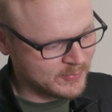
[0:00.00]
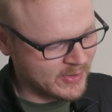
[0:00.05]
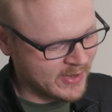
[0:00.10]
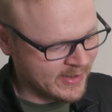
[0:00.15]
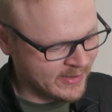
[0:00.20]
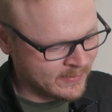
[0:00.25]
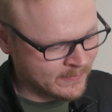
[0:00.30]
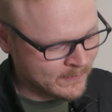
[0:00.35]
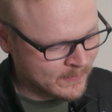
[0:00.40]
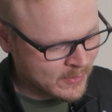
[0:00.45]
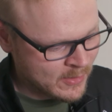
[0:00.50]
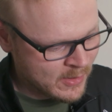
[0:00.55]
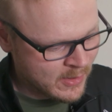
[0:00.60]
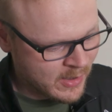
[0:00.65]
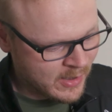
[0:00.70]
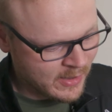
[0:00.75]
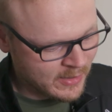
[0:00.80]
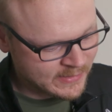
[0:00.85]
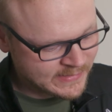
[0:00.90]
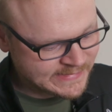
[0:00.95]
bring 7200,
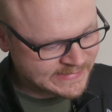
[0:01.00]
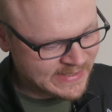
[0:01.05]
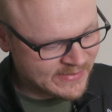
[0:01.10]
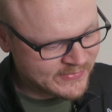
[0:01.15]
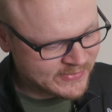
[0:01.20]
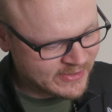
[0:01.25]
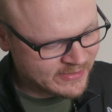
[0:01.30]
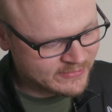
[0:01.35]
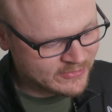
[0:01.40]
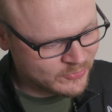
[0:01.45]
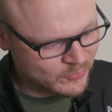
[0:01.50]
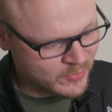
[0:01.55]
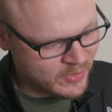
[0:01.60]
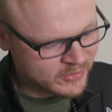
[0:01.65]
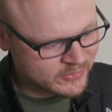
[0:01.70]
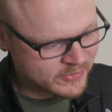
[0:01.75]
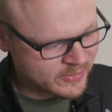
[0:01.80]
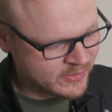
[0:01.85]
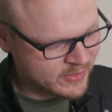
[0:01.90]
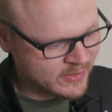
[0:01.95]
uh, 70 to
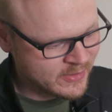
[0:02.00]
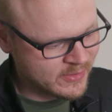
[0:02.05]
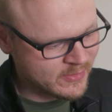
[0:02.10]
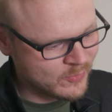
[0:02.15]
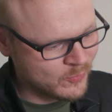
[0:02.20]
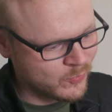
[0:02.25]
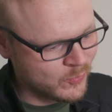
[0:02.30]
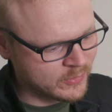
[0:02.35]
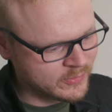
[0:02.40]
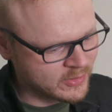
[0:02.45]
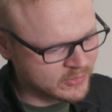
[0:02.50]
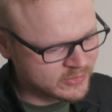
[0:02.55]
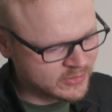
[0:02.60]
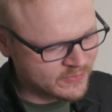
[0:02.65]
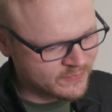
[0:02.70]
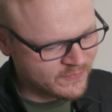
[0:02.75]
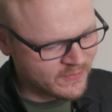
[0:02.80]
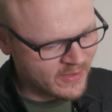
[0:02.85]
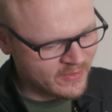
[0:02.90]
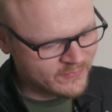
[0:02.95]
200, 100
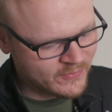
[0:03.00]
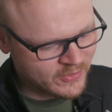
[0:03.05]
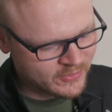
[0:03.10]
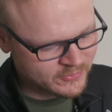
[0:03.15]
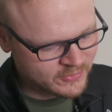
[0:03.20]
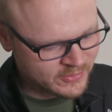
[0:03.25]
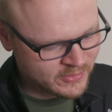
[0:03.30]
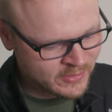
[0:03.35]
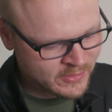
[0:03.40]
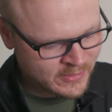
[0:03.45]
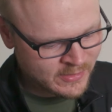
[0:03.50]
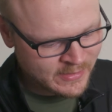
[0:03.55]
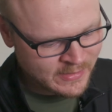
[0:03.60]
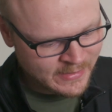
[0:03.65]
to 500,